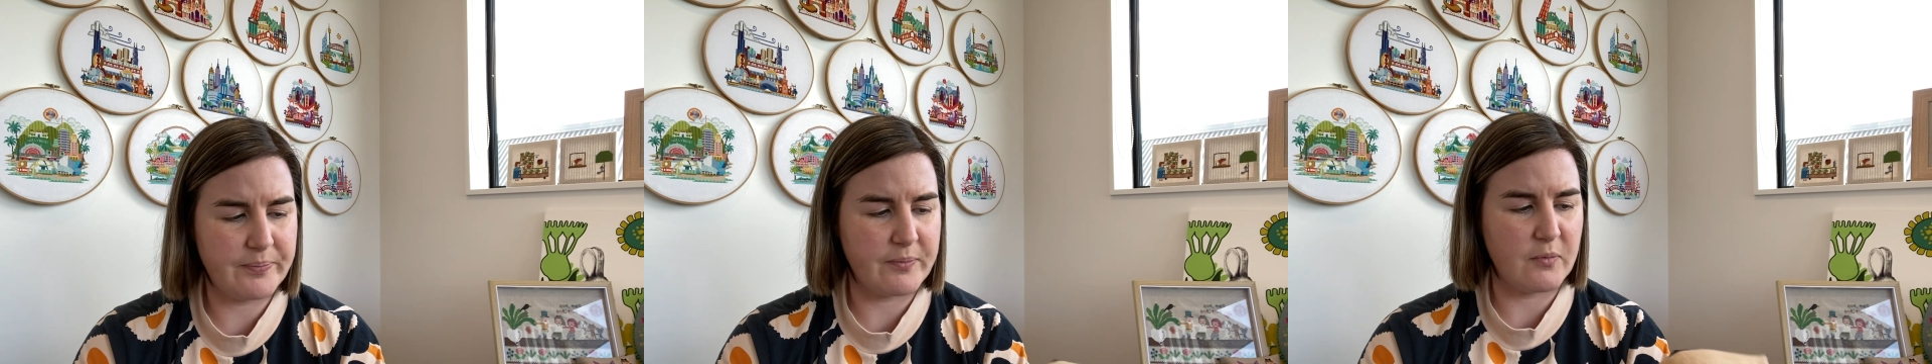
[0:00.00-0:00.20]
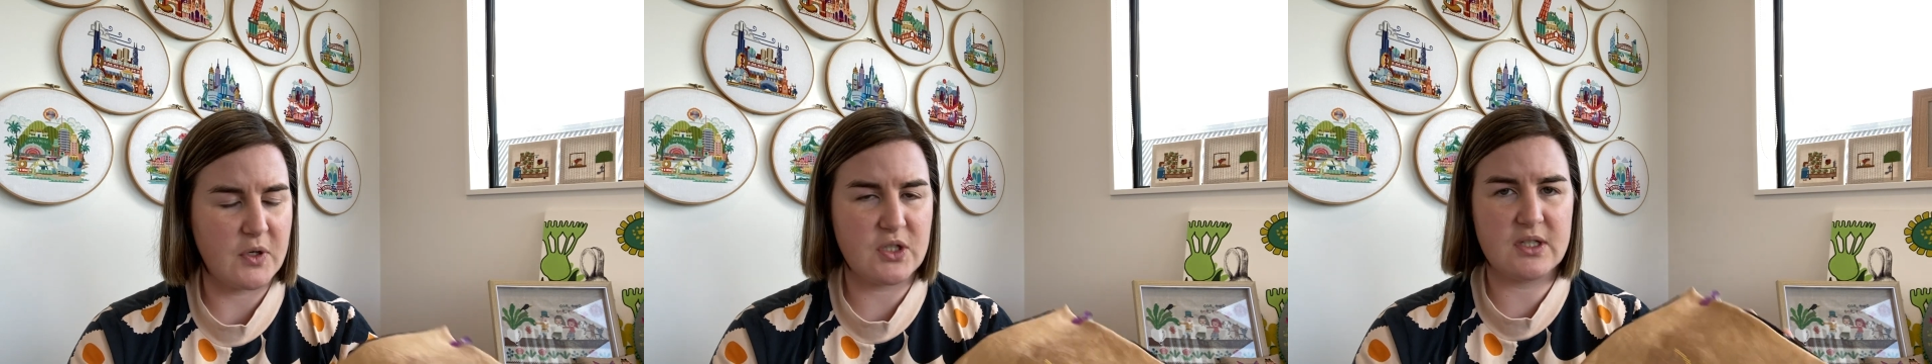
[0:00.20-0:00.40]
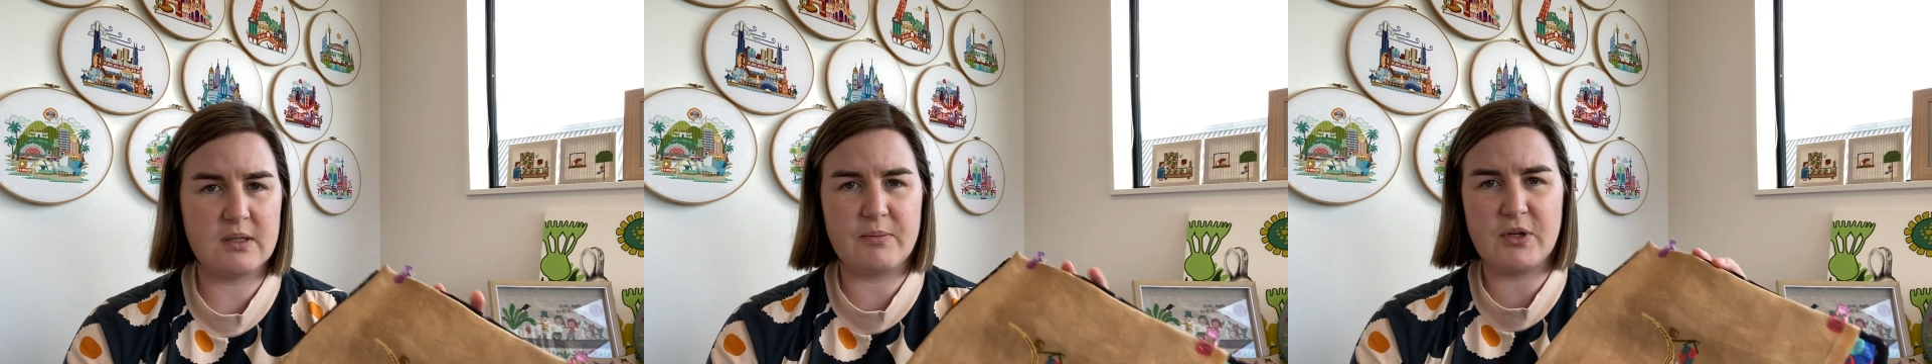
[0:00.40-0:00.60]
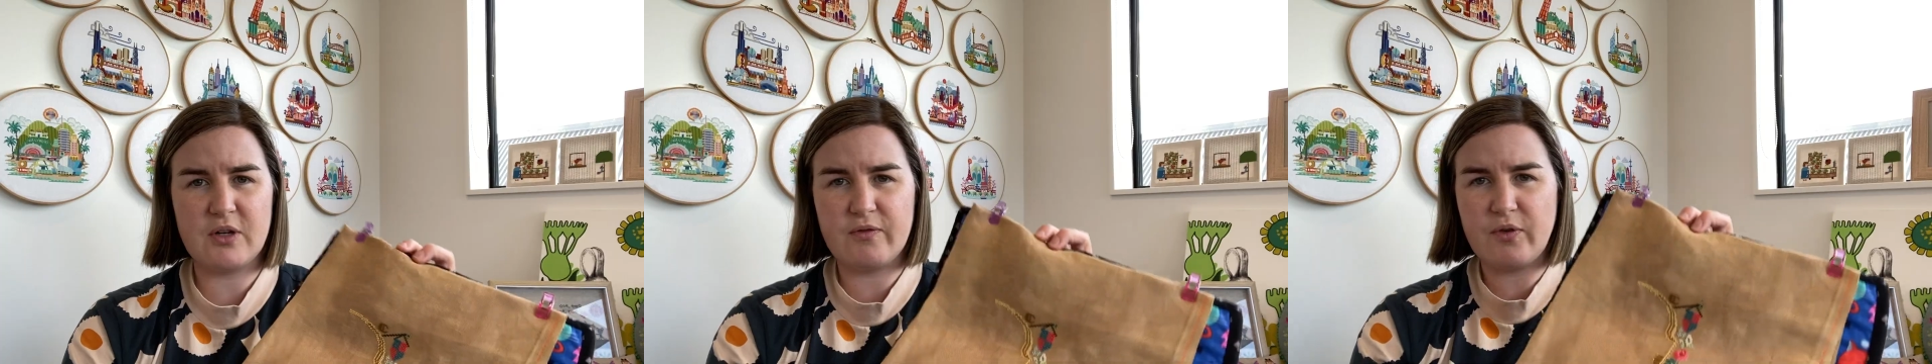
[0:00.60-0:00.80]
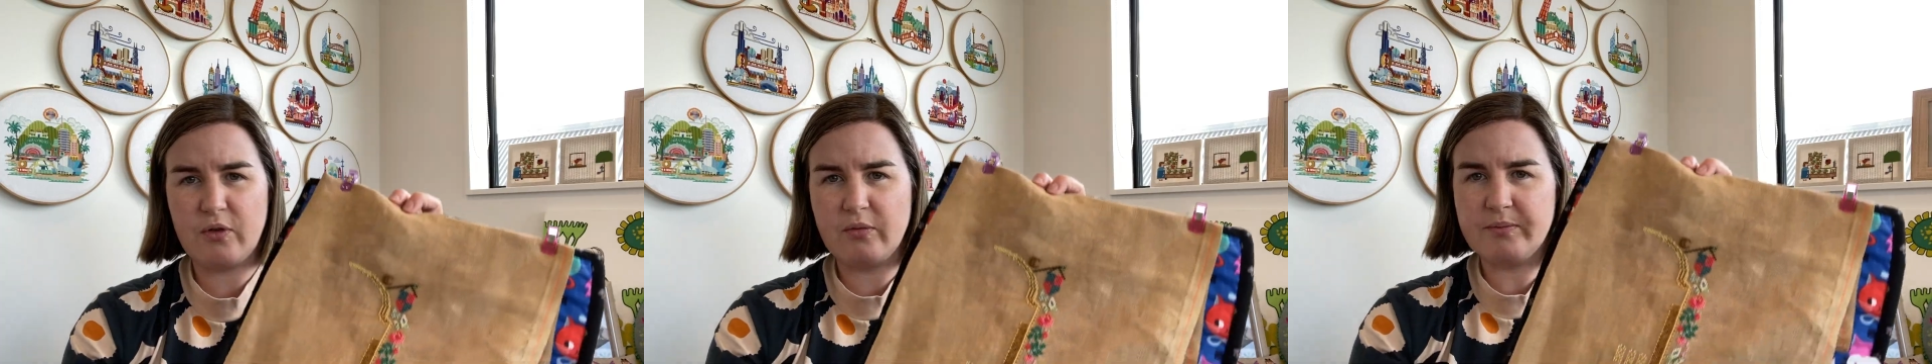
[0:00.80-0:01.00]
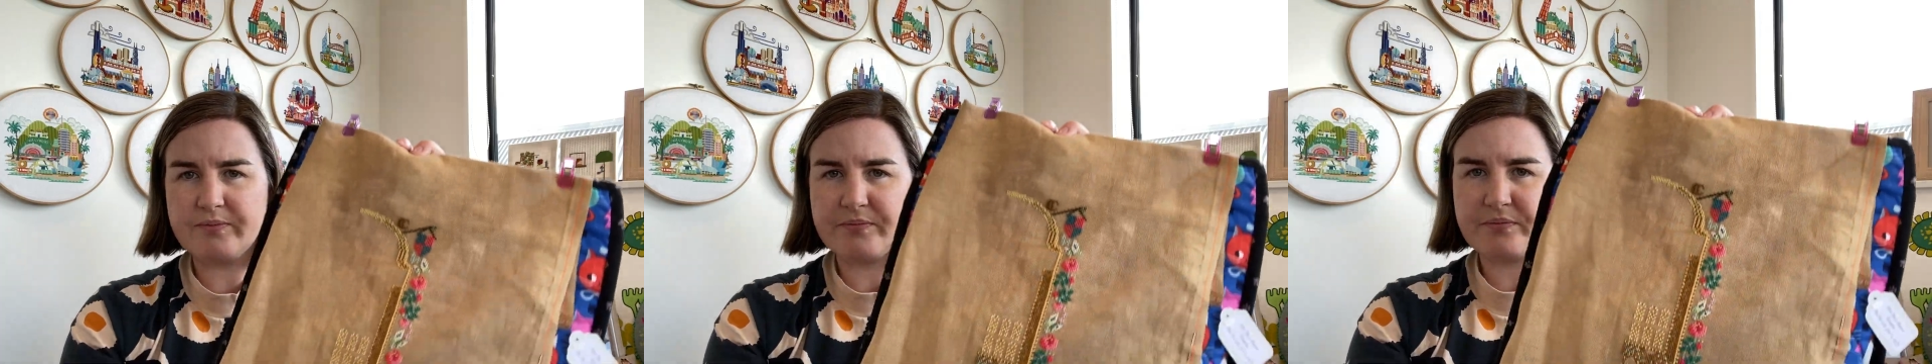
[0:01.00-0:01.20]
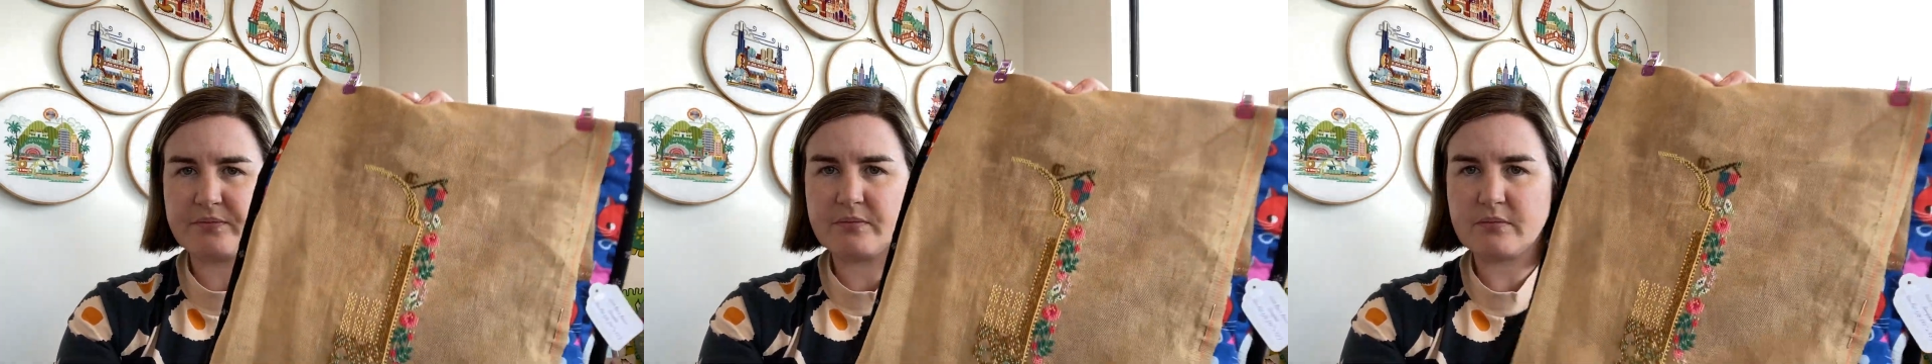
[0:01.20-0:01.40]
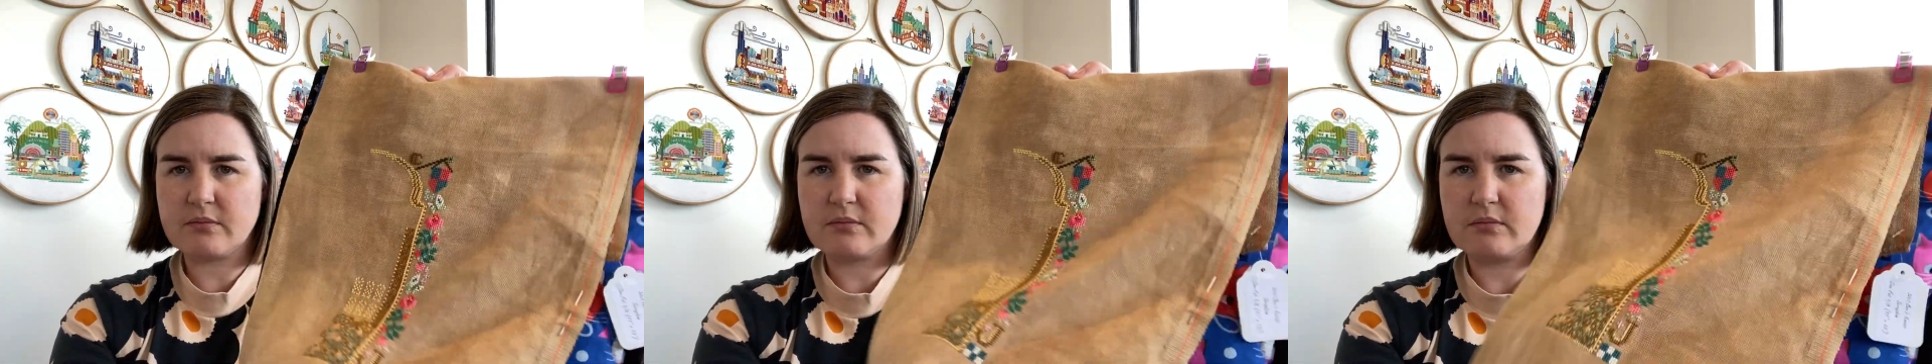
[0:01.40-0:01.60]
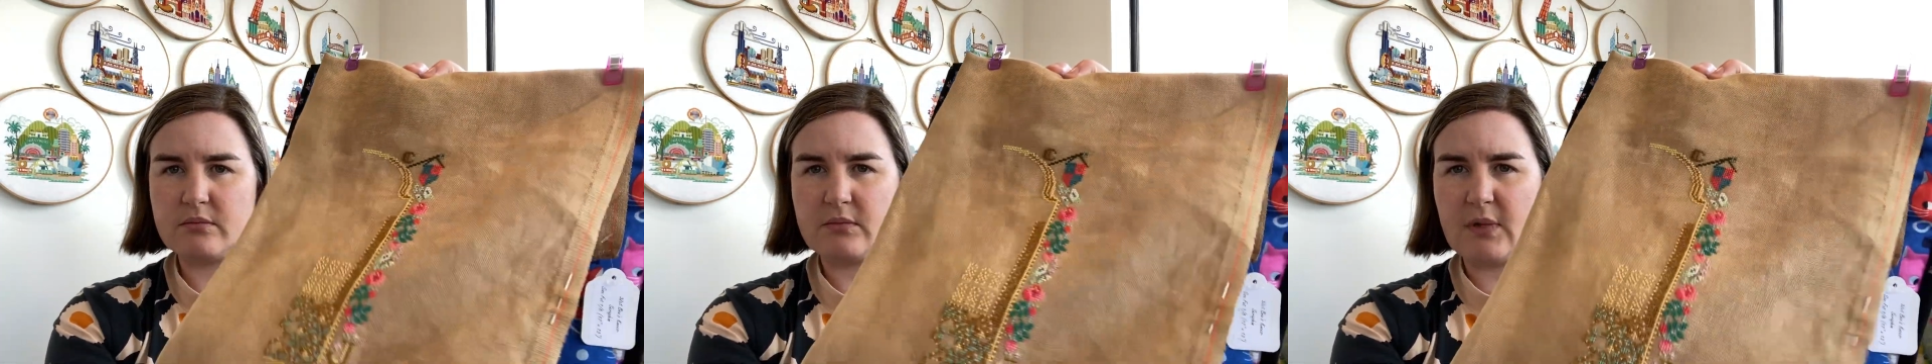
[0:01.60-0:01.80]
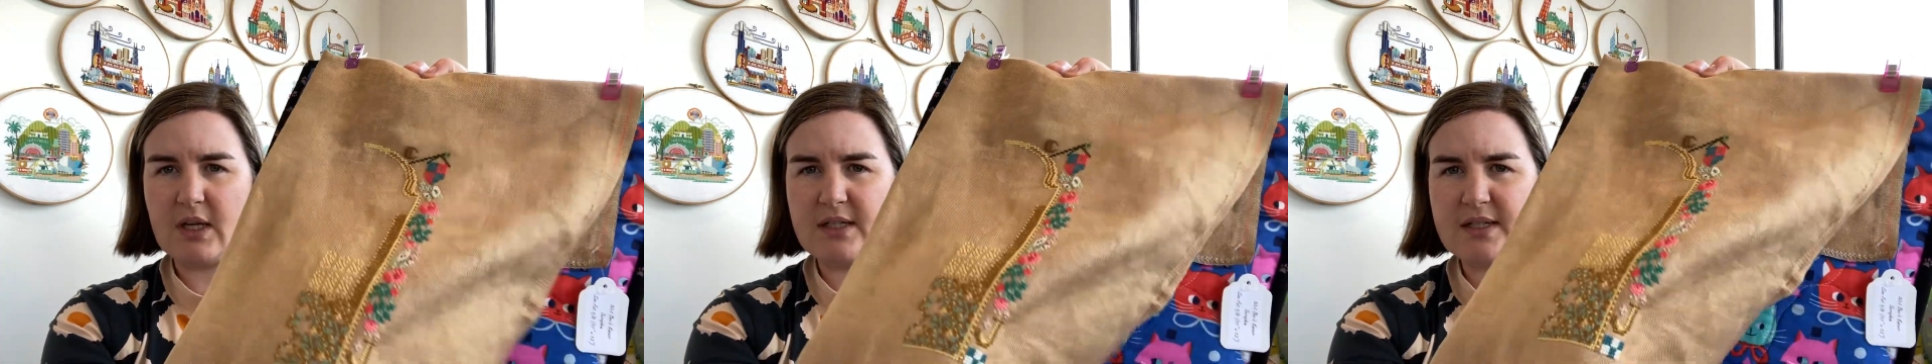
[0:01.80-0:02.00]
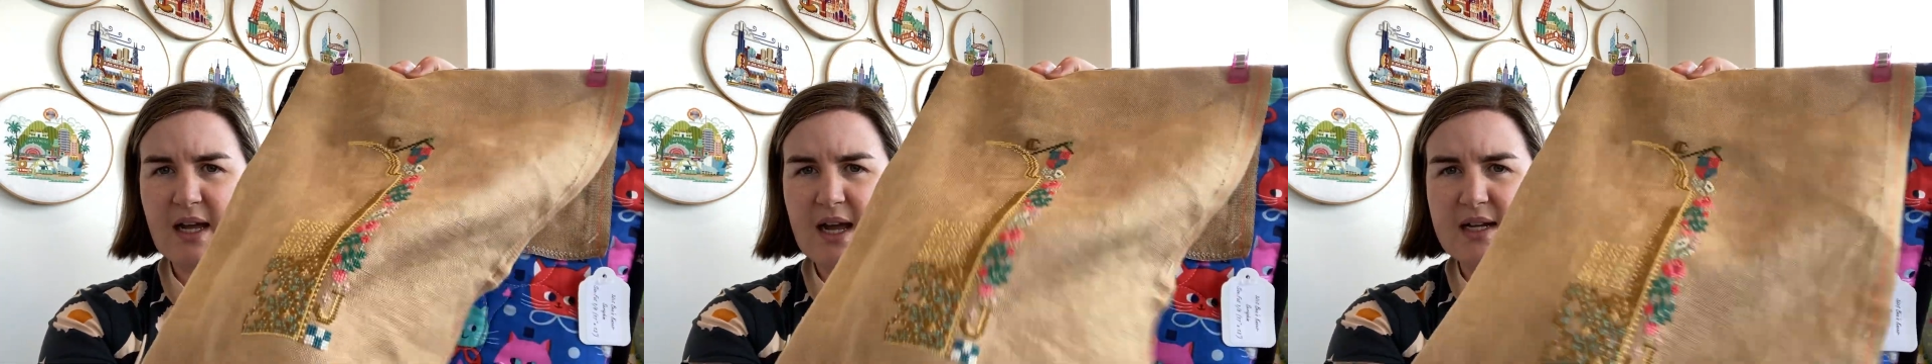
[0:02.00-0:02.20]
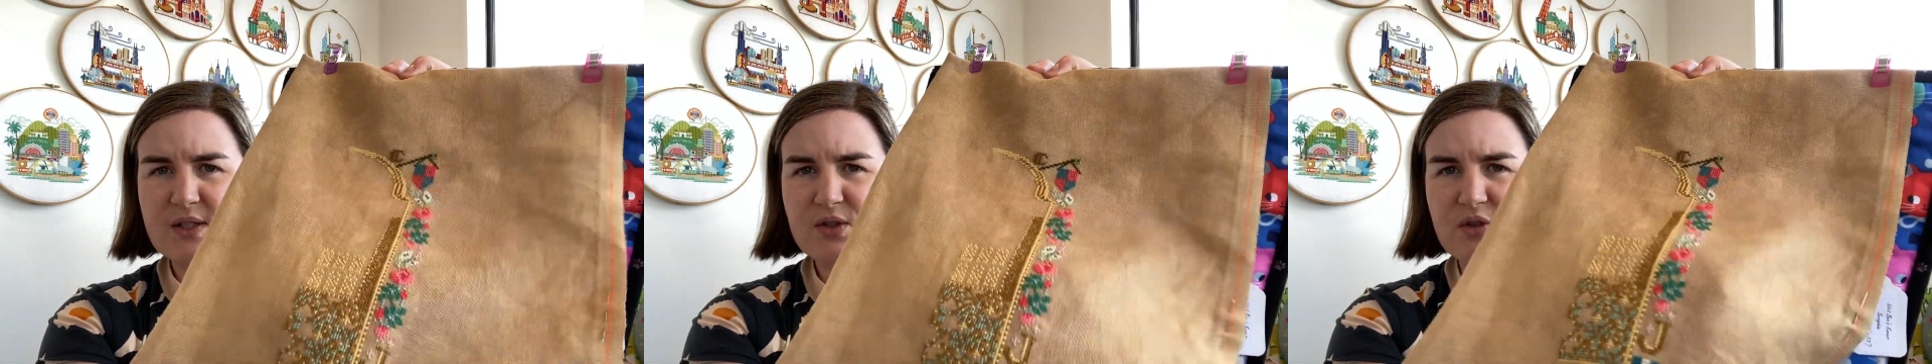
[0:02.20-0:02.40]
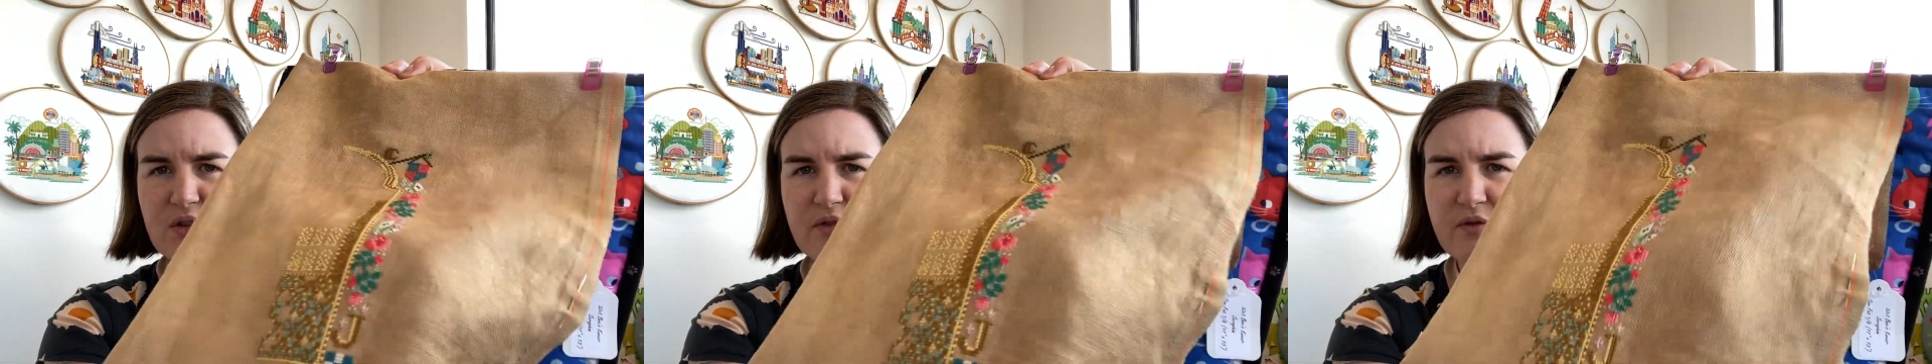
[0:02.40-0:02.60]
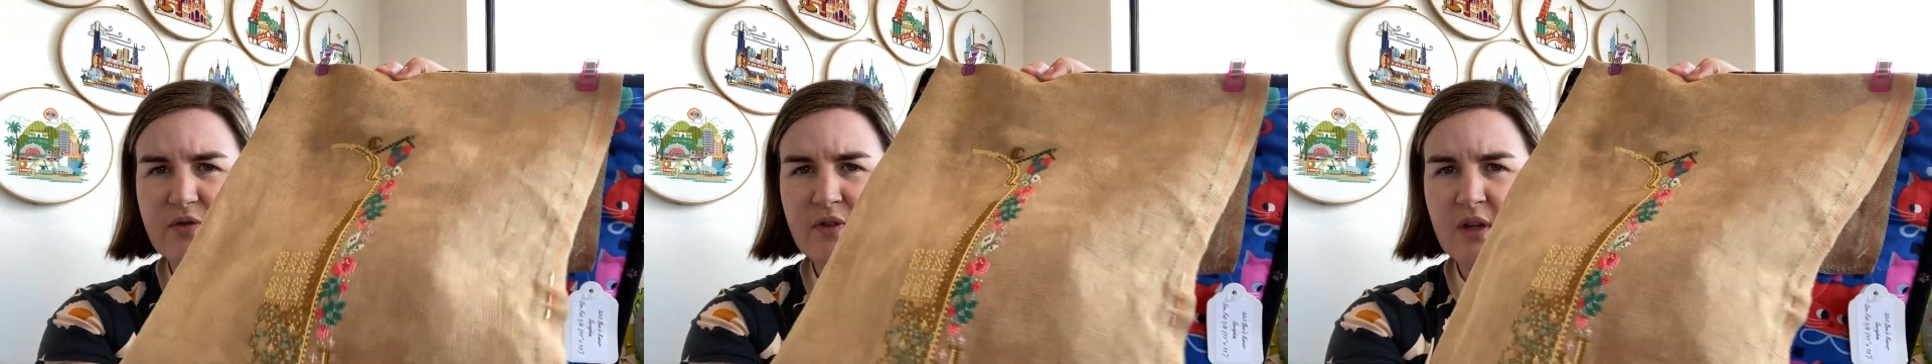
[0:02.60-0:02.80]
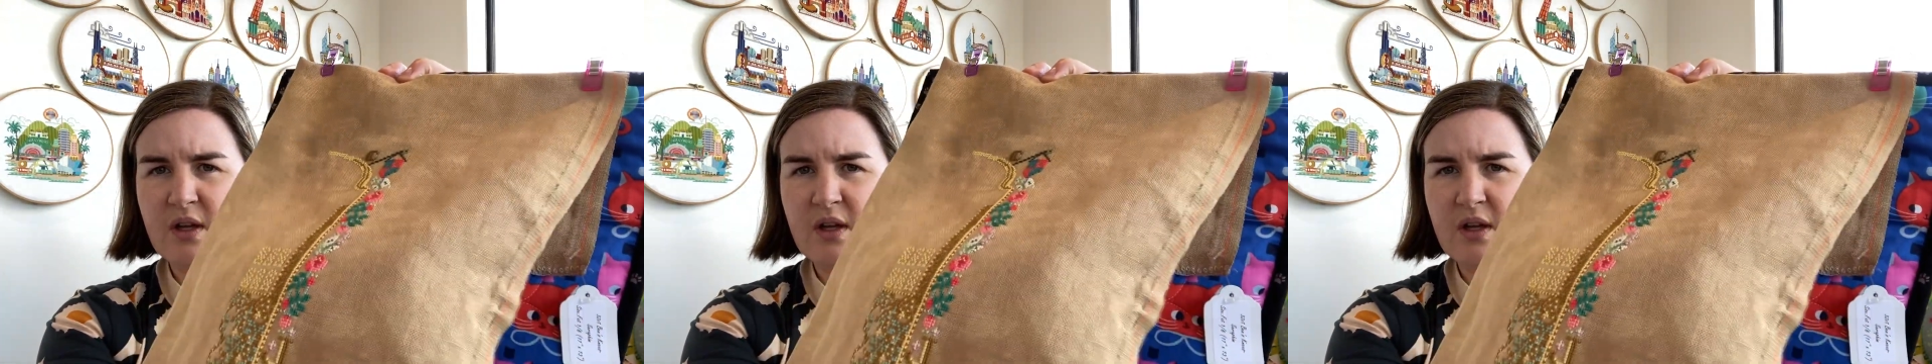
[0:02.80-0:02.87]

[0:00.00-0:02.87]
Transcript: which is a beautiful dark sort of,